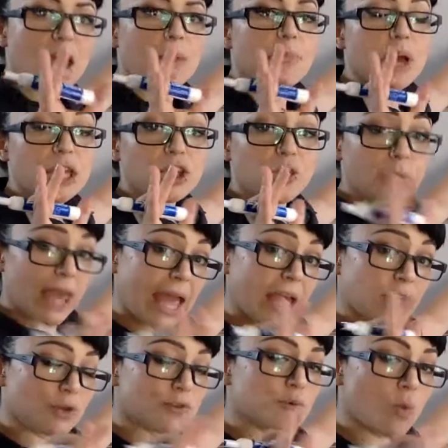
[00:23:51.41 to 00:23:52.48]
but you
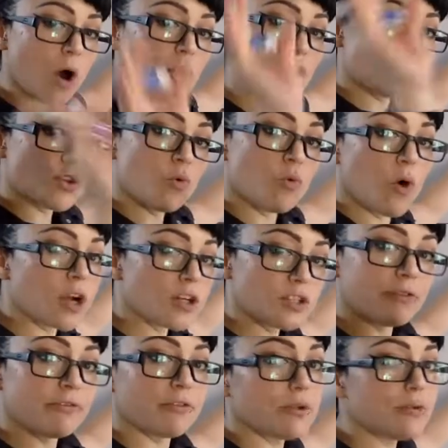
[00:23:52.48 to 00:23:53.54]
can use water to wash
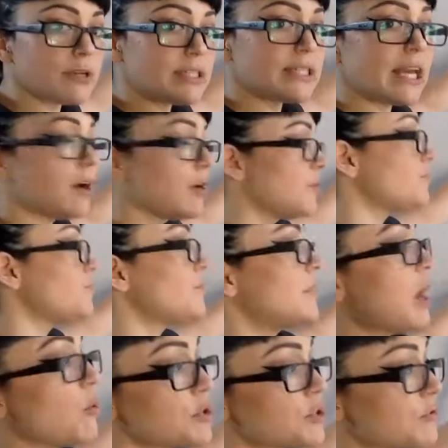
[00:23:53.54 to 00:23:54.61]
the fluid down.
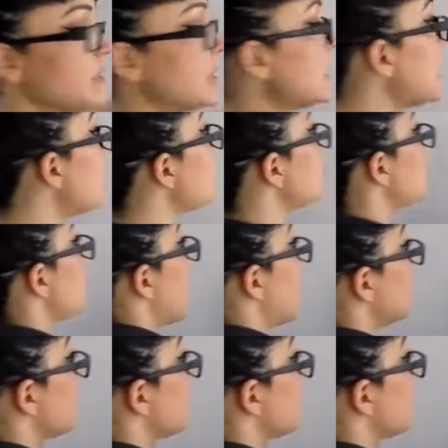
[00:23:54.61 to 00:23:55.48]
Now, what's related to that